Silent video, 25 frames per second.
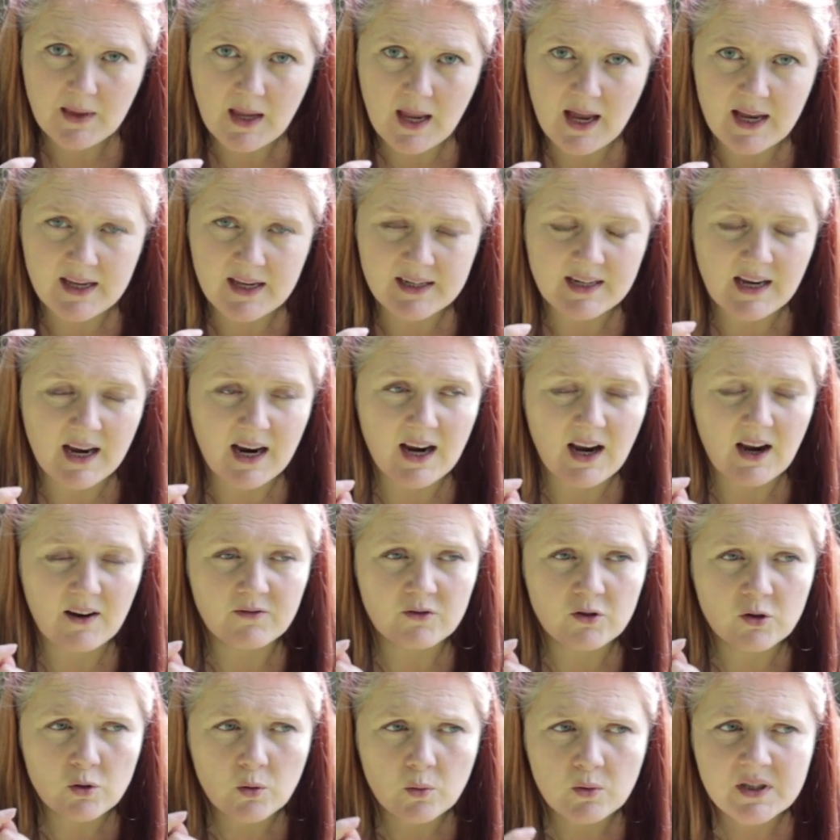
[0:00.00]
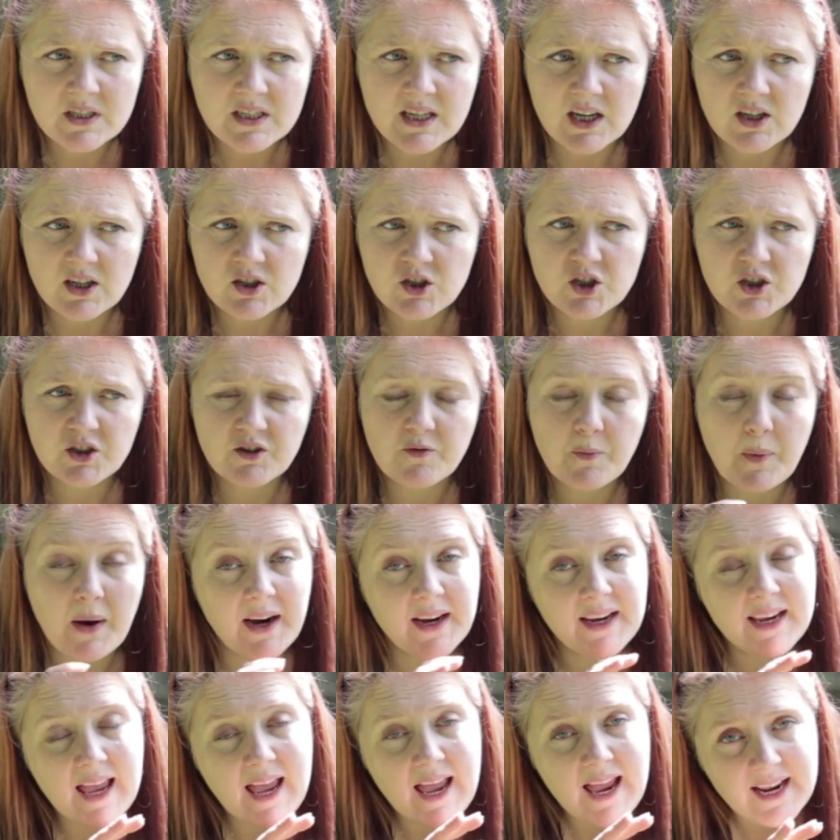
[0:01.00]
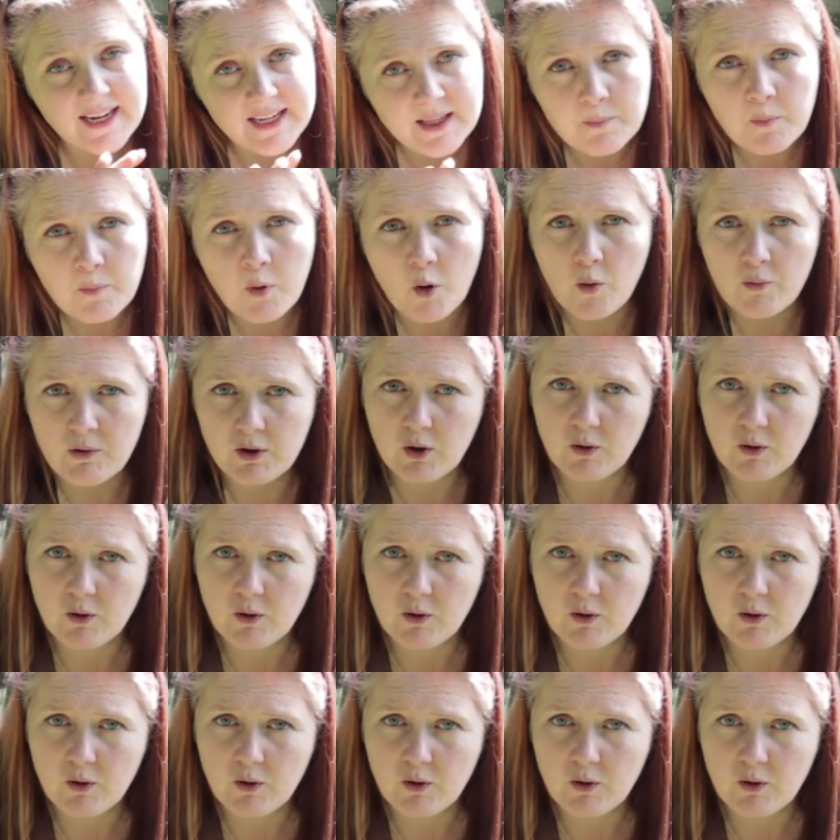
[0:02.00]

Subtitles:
and I have no intention of buying any more